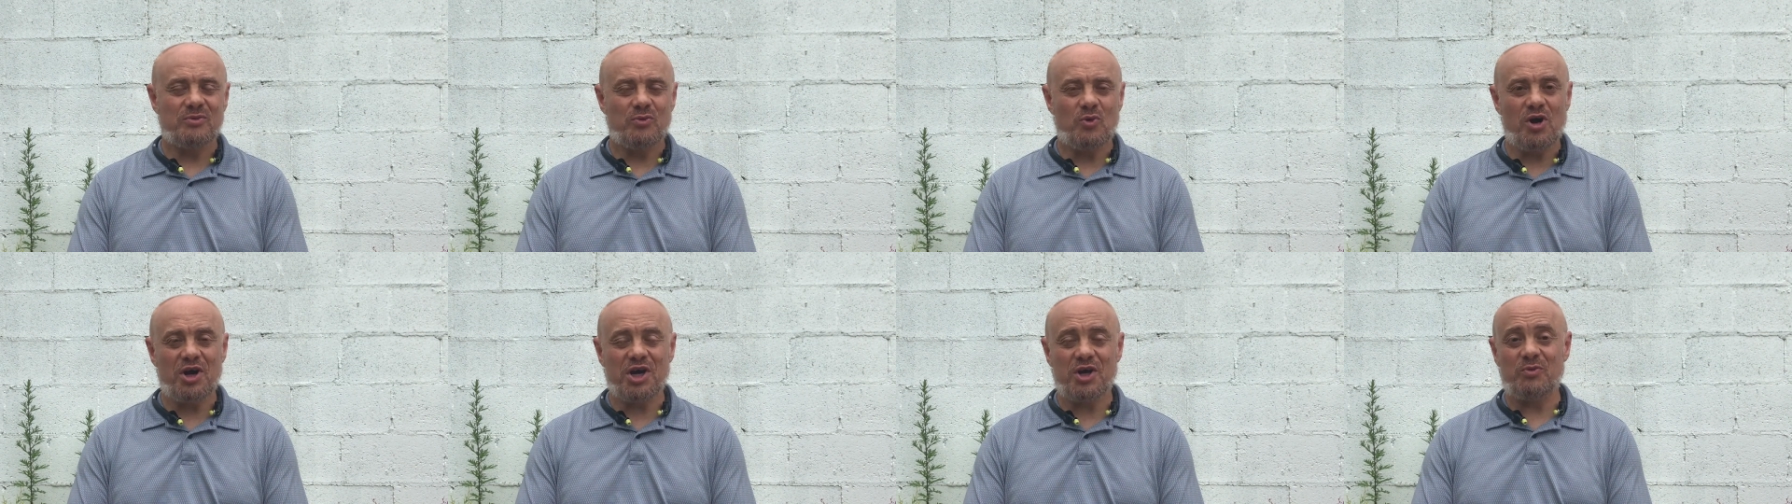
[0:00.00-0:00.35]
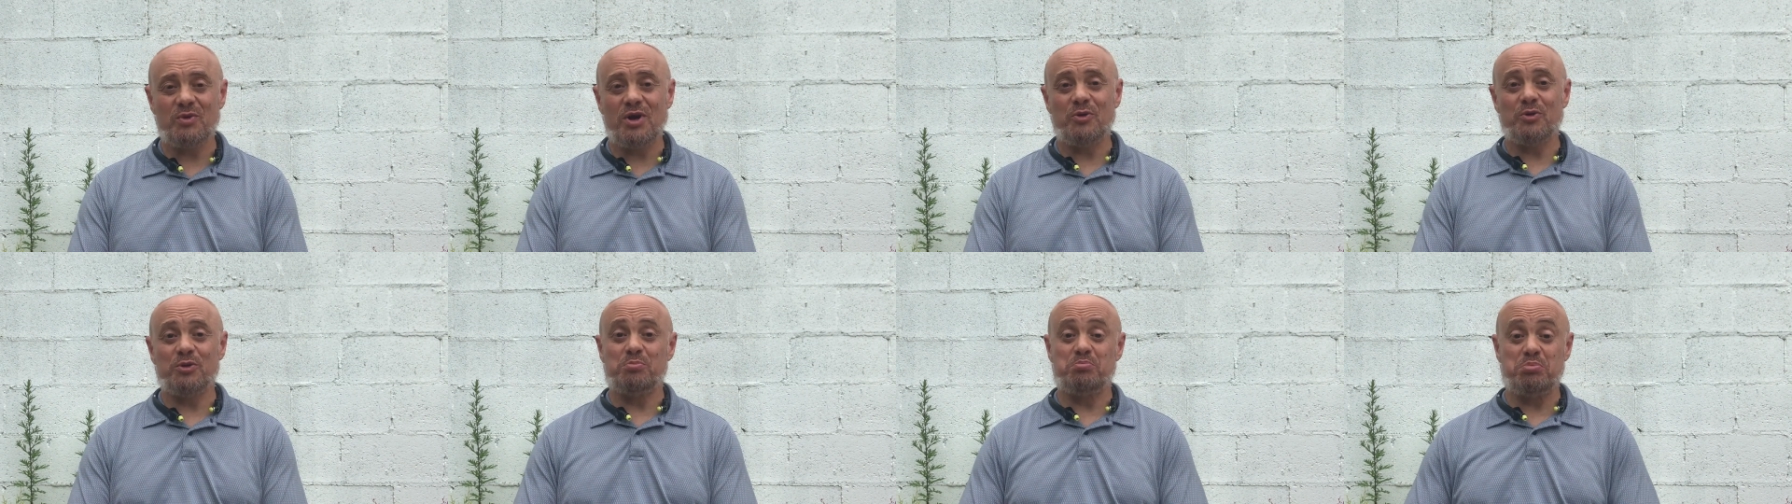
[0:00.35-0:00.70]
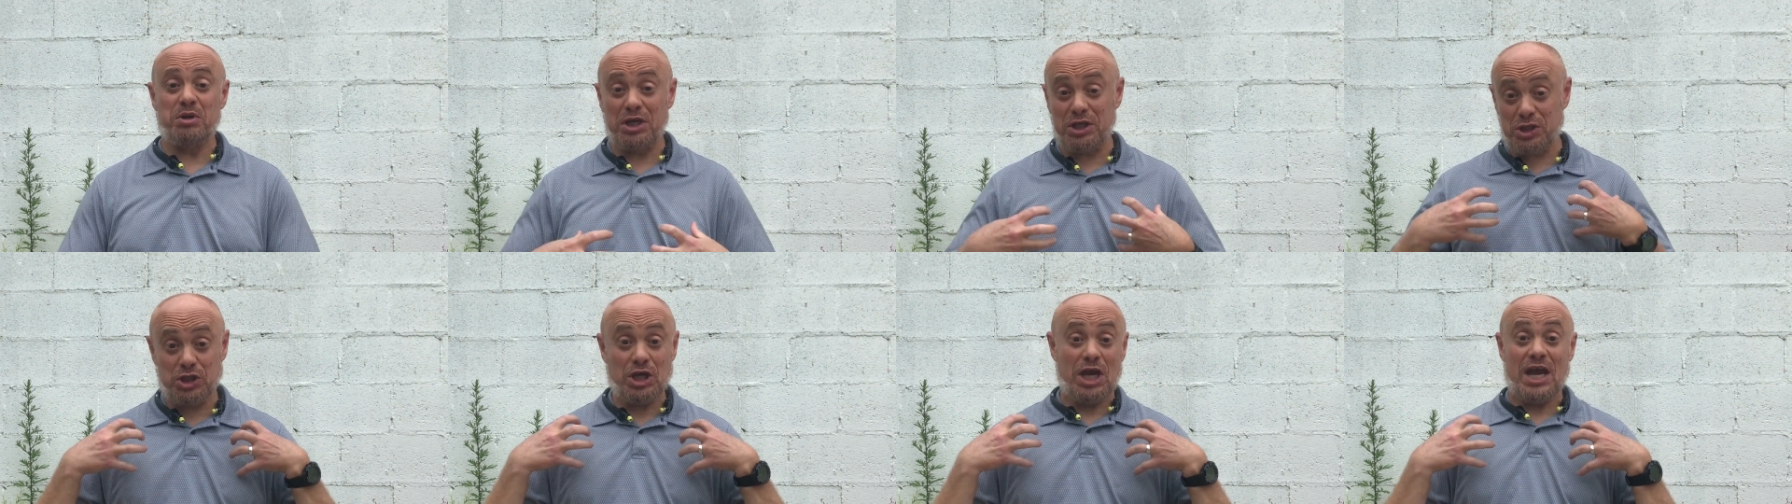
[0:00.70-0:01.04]
Walking around with
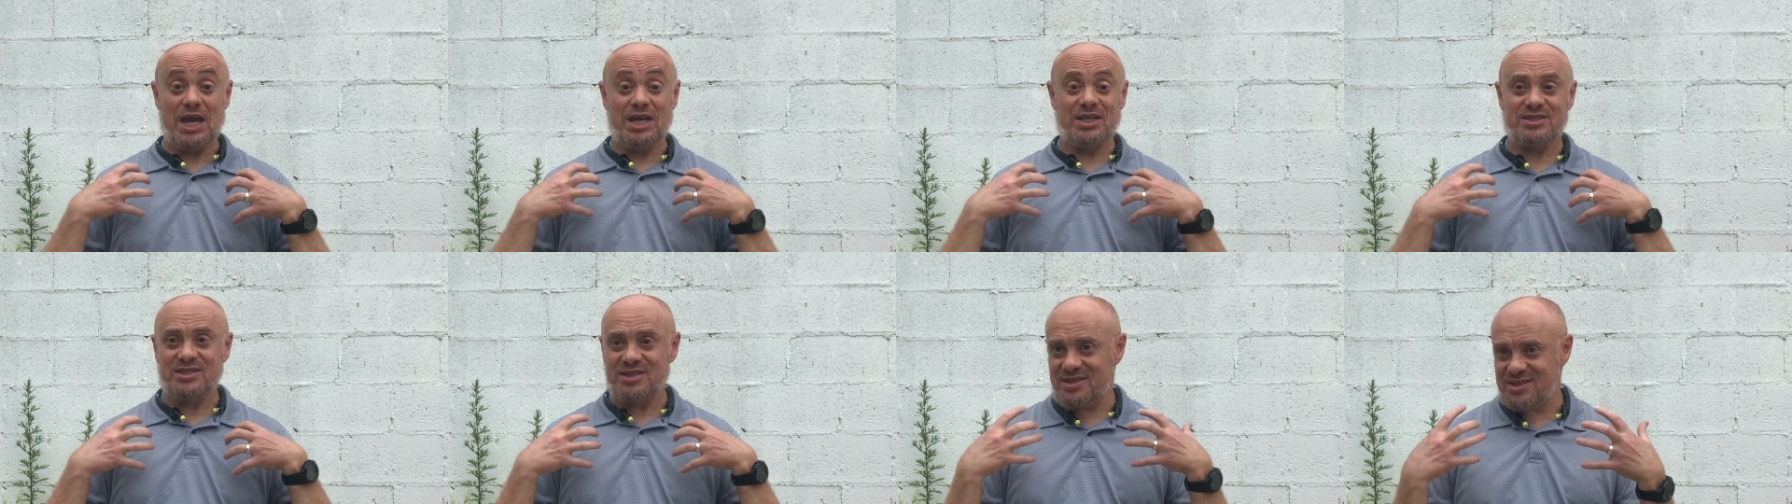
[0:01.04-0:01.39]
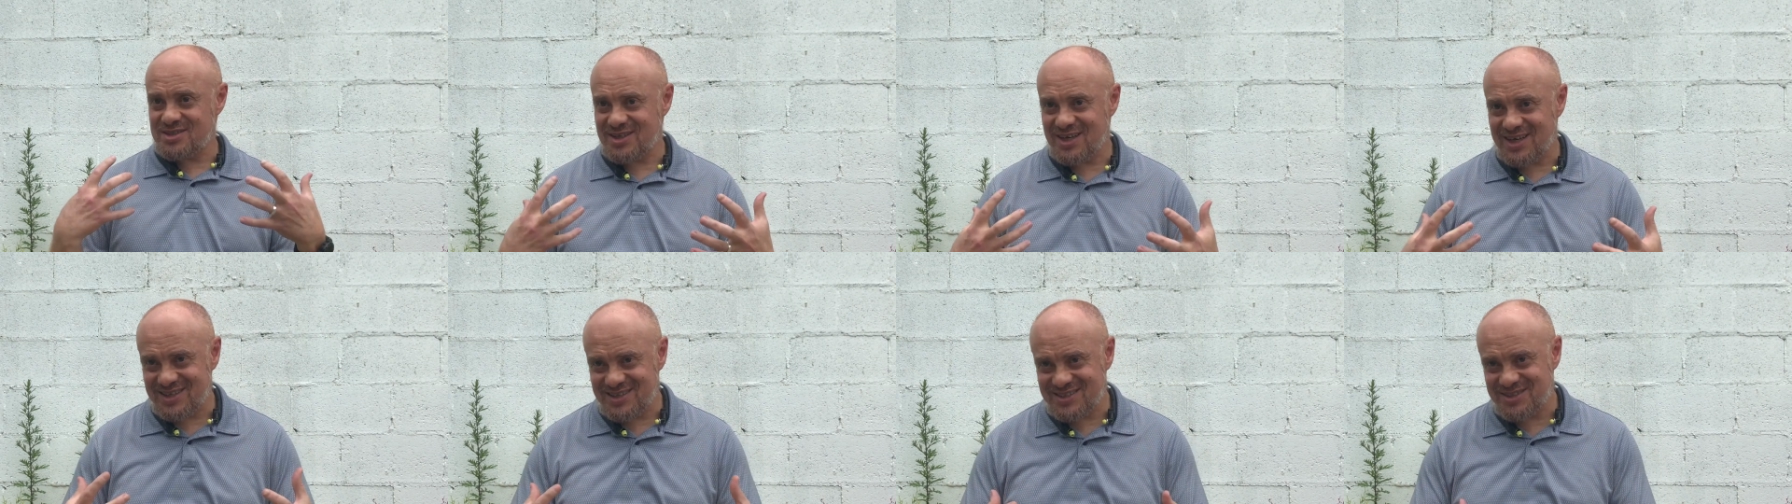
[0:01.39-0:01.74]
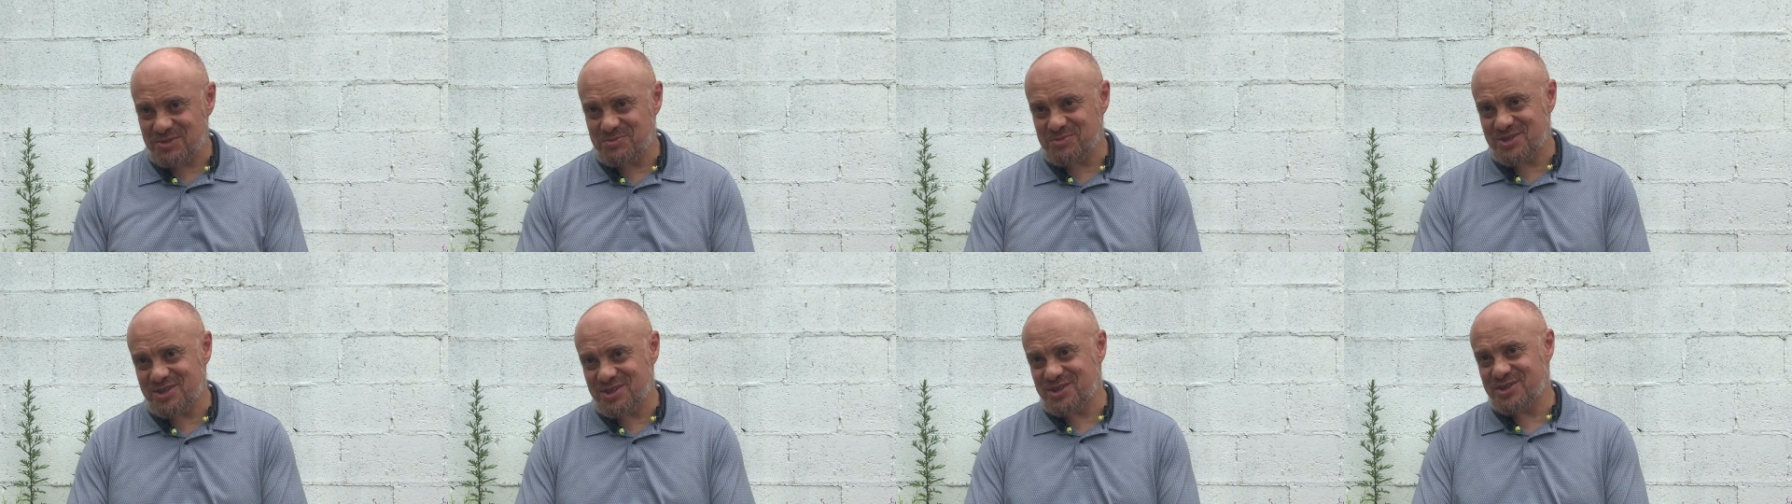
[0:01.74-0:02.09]
big chains is not
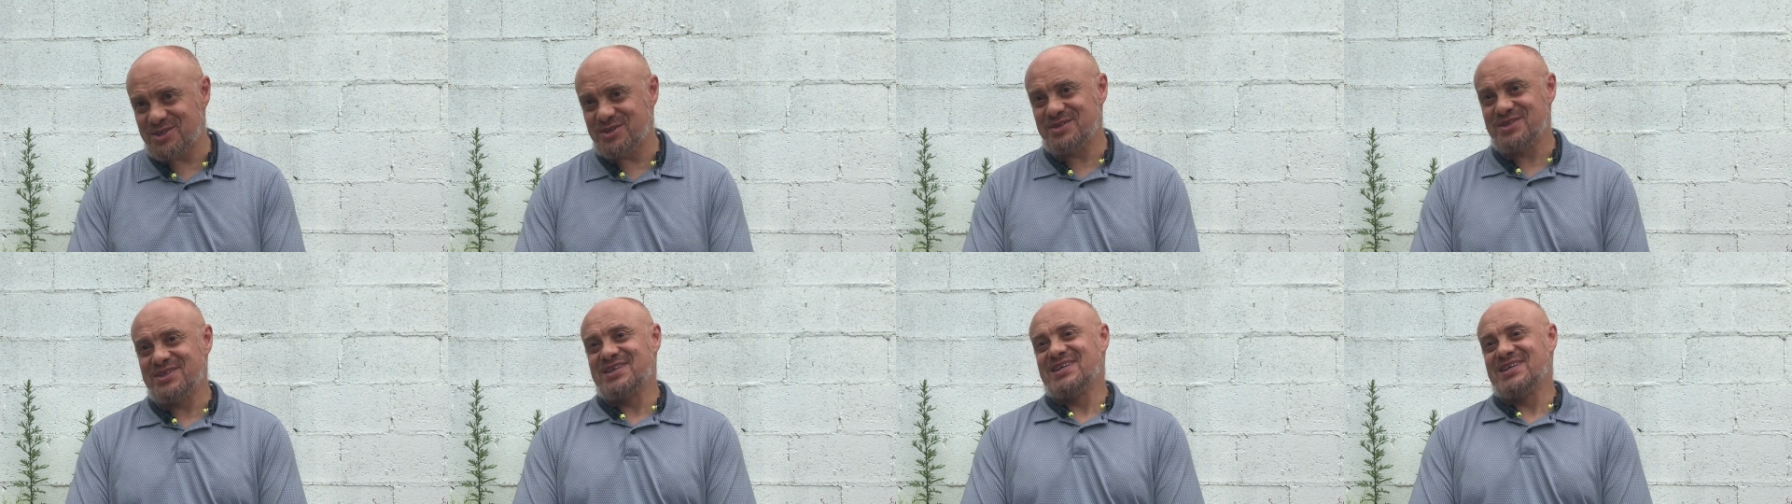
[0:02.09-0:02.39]
something